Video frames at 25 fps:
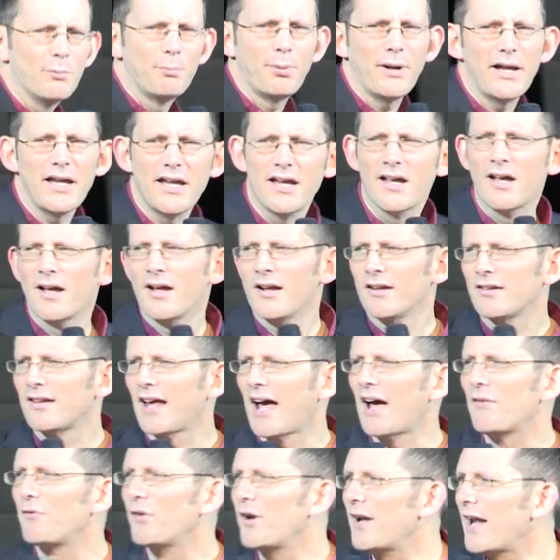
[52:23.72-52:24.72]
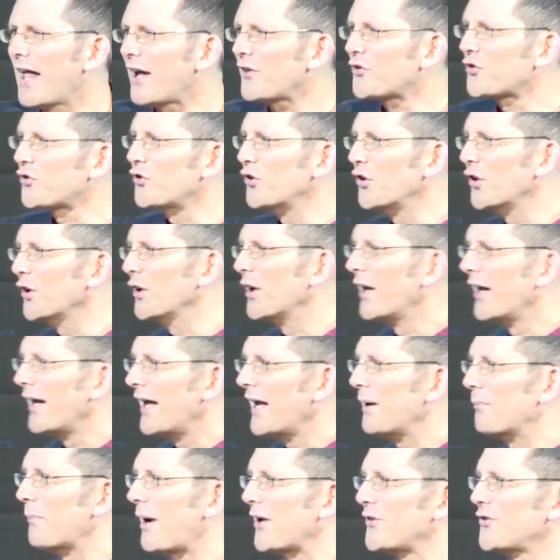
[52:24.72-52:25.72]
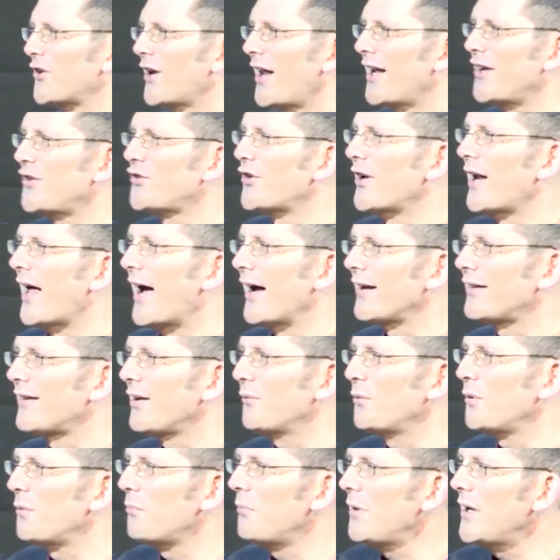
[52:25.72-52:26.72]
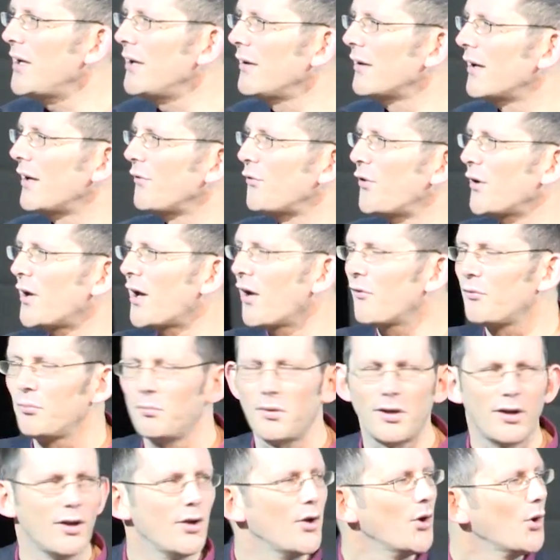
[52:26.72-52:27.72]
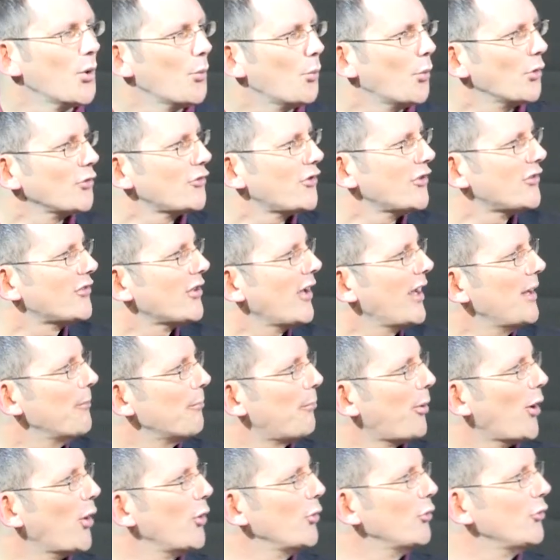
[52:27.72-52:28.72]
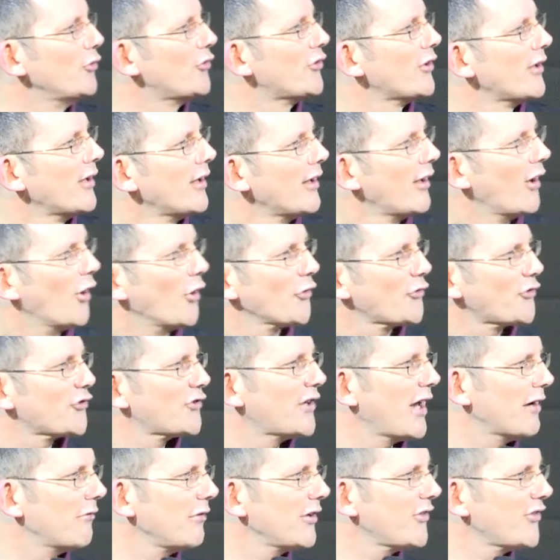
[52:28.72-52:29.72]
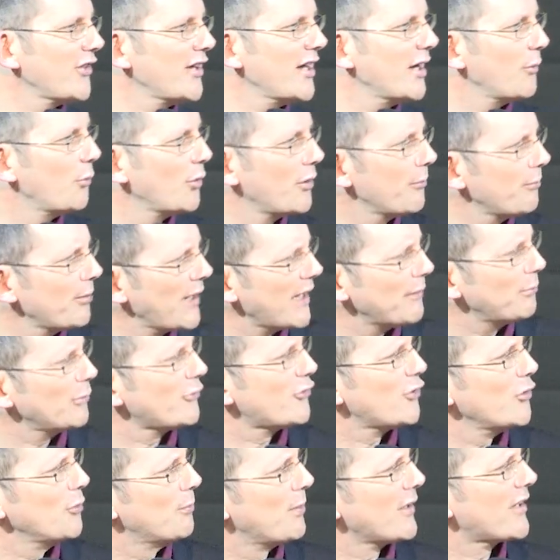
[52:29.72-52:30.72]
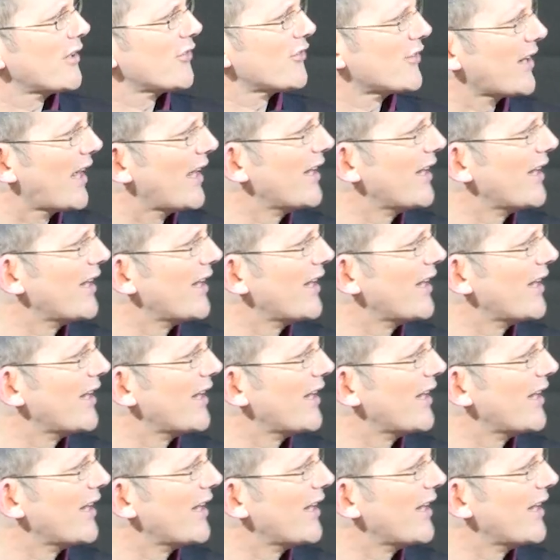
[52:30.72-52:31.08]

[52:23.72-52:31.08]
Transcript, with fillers: would be to have a national imagination act. It would mean that if the government wanted to impose austerity, it wouldn't be able to, because